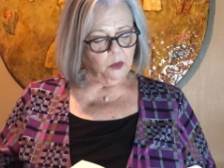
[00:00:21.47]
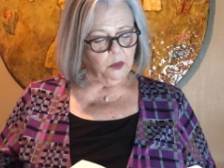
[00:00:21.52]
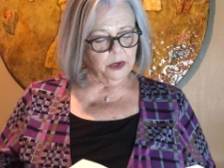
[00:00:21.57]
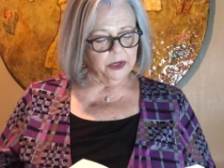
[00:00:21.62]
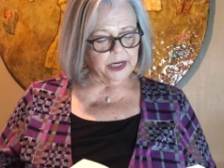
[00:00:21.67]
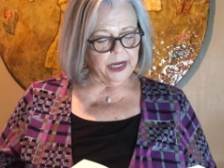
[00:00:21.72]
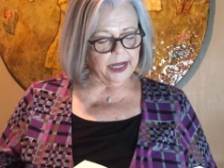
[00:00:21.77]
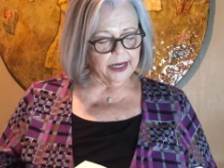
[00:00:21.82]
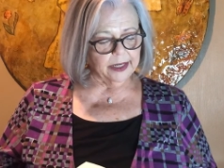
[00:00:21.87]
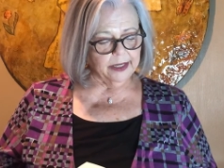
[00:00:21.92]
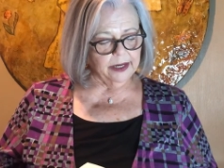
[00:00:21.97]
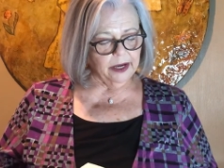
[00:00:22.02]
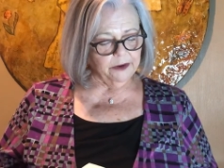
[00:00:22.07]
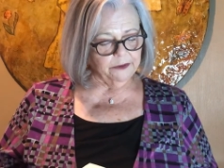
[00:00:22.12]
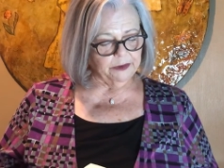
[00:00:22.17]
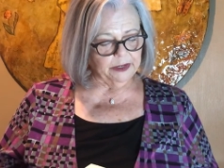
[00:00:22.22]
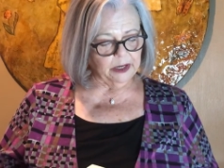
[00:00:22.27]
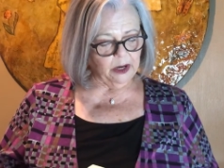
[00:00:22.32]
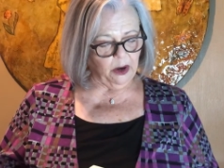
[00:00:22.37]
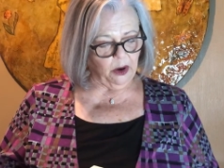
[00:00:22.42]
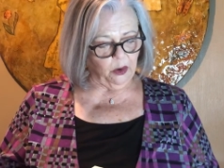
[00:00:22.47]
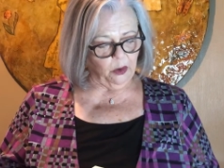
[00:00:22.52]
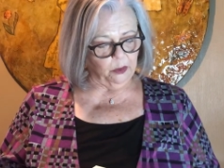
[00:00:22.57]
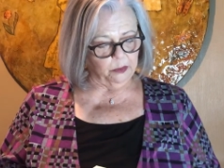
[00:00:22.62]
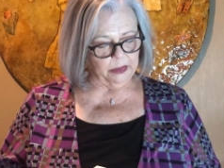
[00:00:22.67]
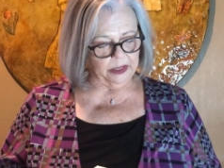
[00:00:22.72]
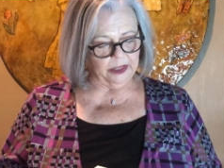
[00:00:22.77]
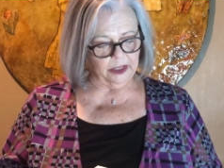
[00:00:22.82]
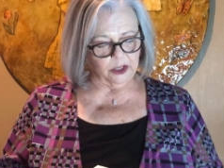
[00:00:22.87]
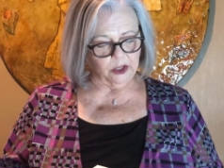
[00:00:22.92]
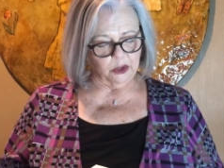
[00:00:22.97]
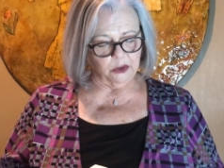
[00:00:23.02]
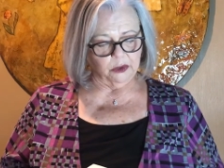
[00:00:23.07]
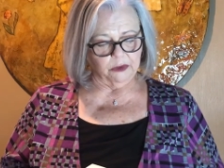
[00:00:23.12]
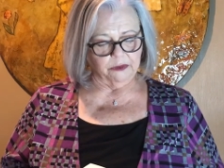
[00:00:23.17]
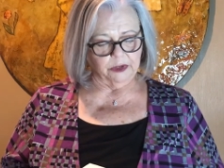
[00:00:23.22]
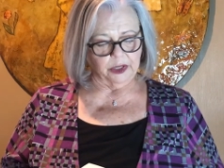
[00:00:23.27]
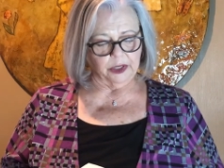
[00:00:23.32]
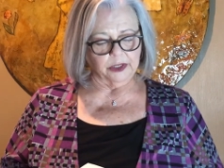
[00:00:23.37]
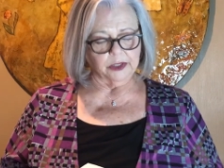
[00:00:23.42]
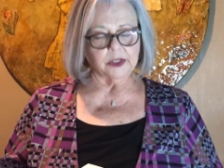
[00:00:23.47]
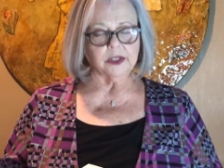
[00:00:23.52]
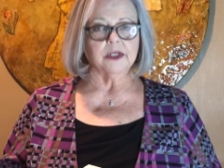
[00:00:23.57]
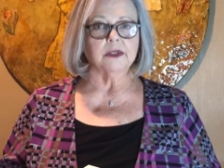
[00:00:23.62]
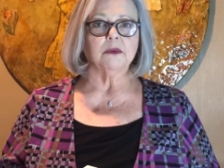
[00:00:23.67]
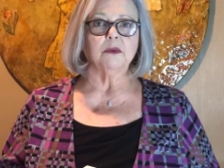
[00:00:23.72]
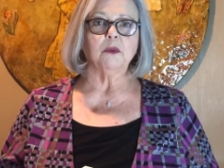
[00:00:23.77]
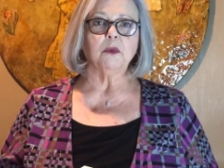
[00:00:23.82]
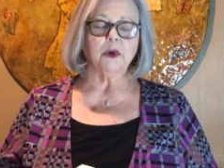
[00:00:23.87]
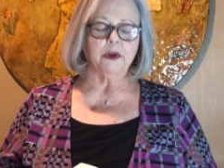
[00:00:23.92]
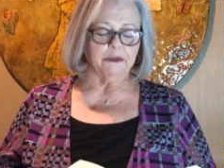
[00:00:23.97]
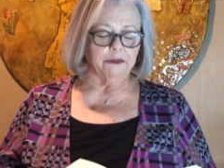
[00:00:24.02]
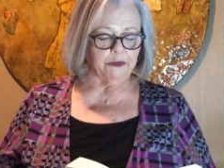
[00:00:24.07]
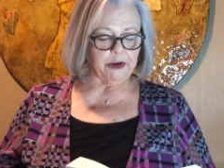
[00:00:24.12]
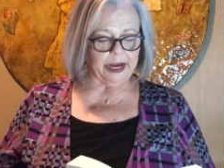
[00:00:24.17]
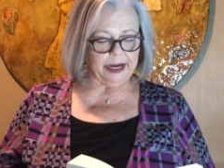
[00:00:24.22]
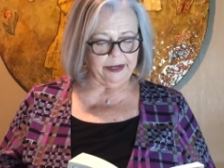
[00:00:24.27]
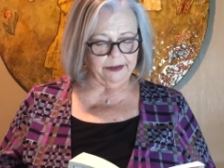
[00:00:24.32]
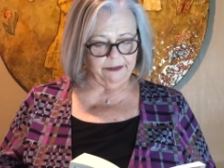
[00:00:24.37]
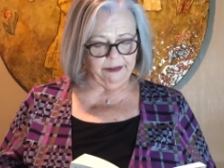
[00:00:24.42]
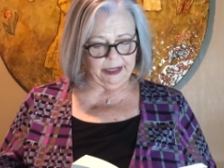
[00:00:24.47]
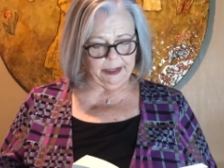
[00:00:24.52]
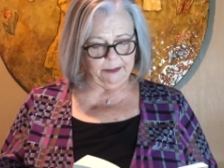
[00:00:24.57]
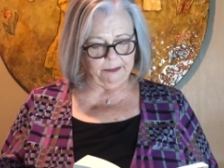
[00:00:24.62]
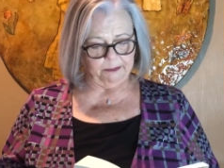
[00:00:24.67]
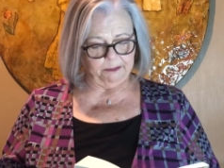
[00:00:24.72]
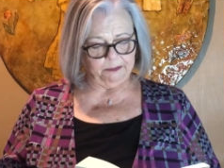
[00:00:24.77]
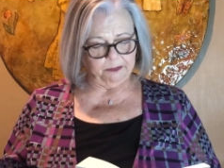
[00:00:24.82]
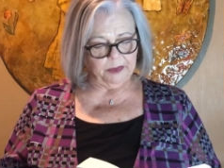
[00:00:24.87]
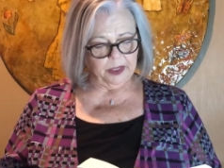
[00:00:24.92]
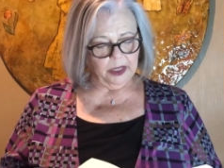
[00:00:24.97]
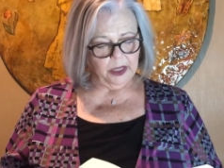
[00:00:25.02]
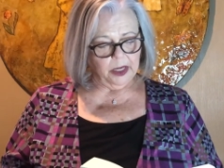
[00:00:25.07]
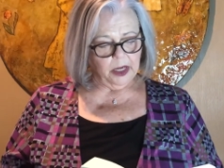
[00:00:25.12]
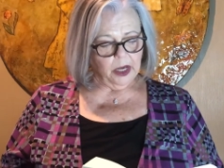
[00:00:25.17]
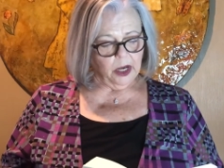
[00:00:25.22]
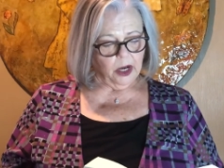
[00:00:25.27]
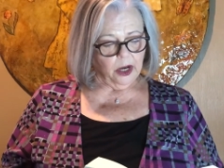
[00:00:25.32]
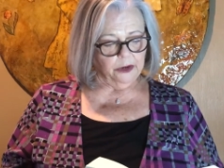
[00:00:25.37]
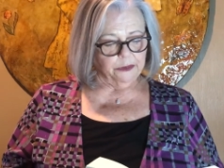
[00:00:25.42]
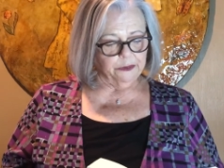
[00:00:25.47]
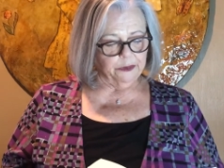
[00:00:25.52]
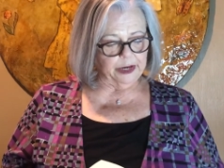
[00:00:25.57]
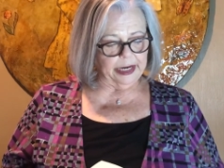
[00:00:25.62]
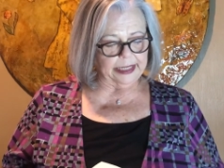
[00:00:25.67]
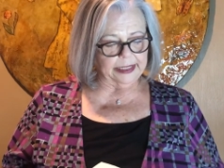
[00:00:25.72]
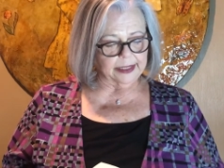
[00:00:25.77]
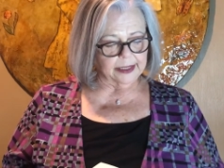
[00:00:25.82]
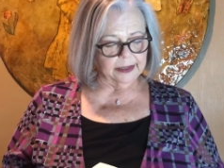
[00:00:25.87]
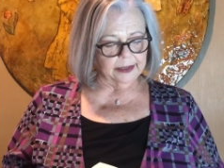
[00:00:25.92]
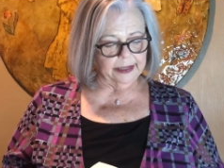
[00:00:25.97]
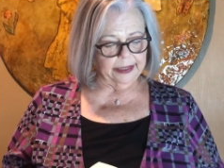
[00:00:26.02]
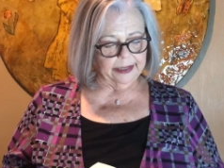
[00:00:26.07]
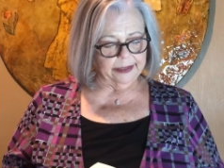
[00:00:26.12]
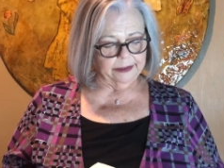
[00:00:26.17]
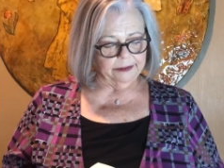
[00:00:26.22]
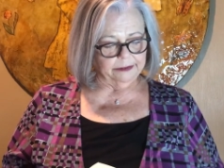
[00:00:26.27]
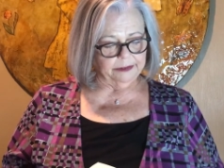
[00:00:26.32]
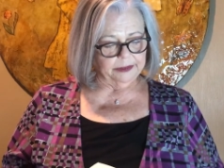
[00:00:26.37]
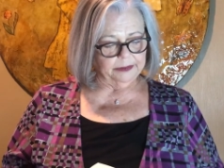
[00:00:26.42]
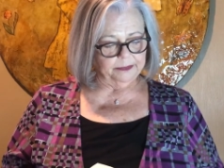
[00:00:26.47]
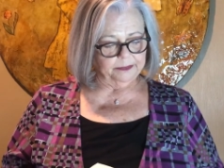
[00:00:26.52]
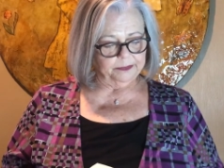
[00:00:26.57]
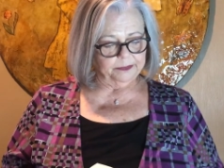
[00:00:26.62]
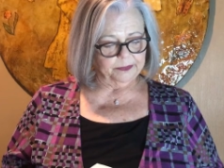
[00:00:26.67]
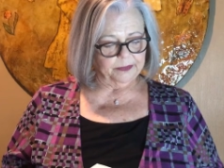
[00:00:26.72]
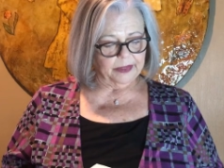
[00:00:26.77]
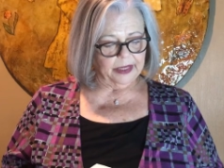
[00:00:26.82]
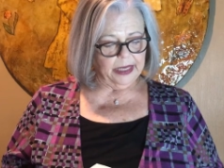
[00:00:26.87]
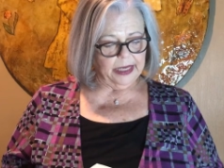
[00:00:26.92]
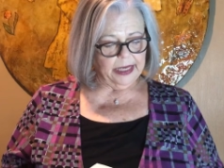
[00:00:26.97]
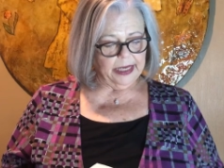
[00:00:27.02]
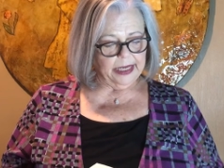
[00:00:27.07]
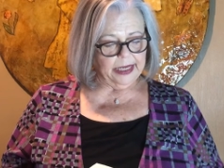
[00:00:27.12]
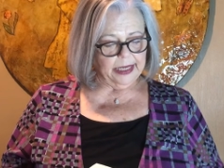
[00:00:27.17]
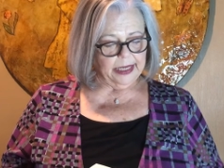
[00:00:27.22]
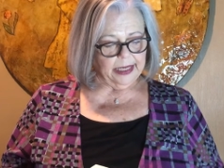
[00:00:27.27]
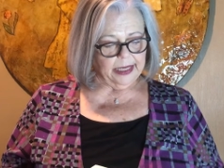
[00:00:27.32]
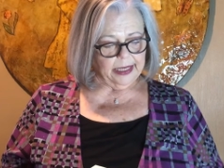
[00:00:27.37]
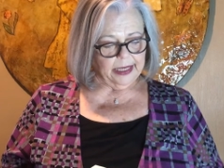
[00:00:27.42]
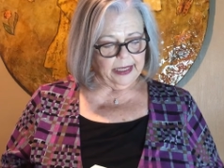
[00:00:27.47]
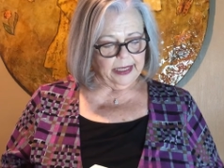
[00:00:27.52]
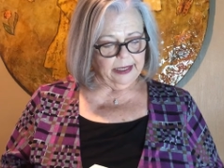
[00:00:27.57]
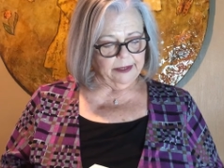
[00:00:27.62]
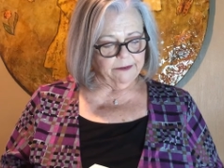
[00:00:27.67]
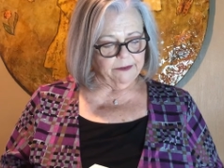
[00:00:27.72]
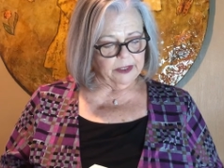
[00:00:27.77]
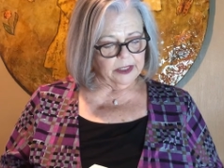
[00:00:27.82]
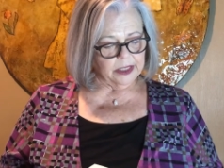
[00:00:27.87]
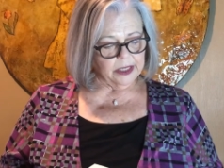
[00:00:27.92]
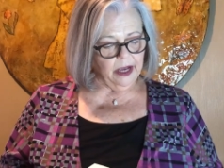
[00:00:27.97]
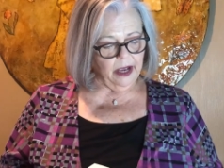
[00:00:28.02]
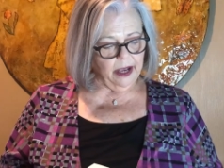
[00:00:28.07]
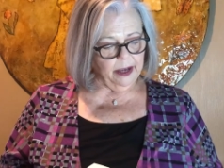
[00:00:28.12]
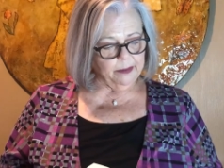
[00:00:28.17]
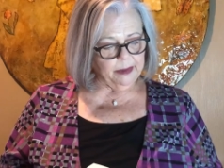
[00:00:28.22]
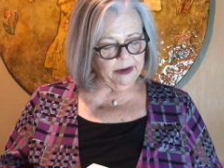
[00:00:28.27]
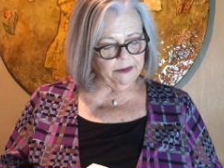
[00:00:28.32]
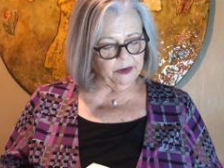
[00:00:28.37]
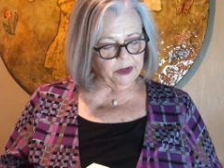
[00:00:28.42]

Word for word: We're not enough at home in the universe. We're afraid of it, afraid to live. If the time